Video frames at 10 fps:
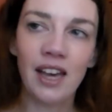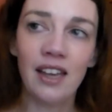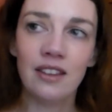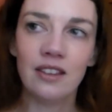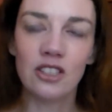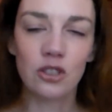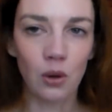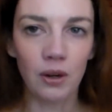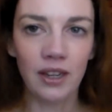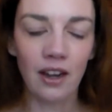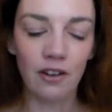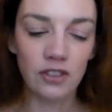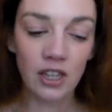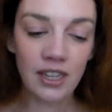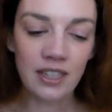that the story
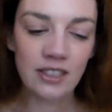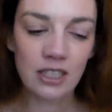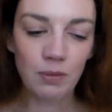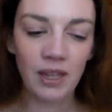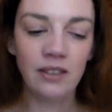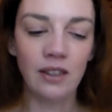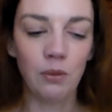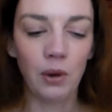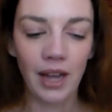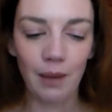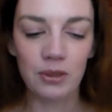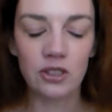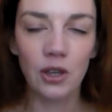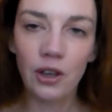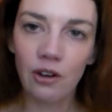of Donna is explained and what
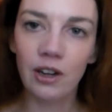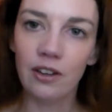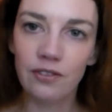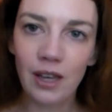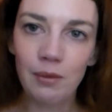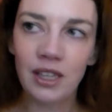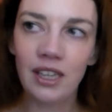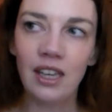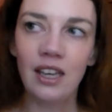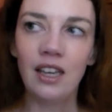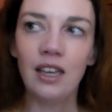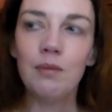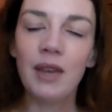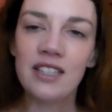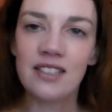happened to her and her family,
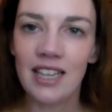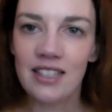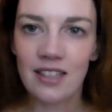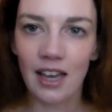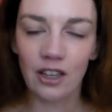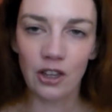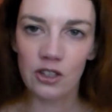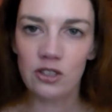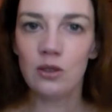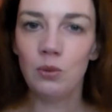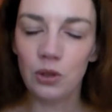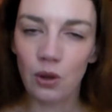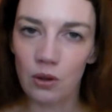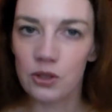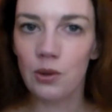it makes sense that Gersten would
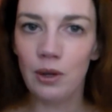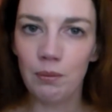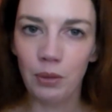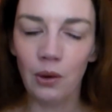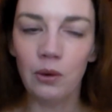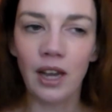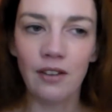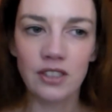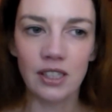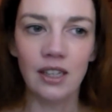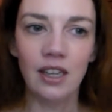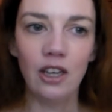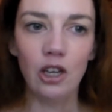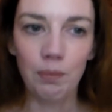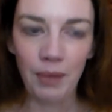also implode after
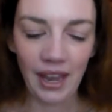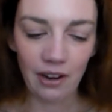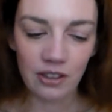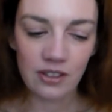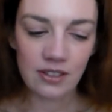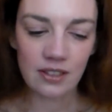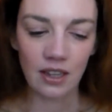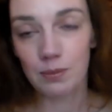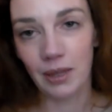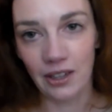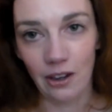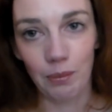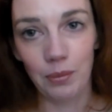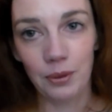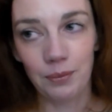her parents split
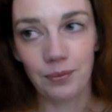up.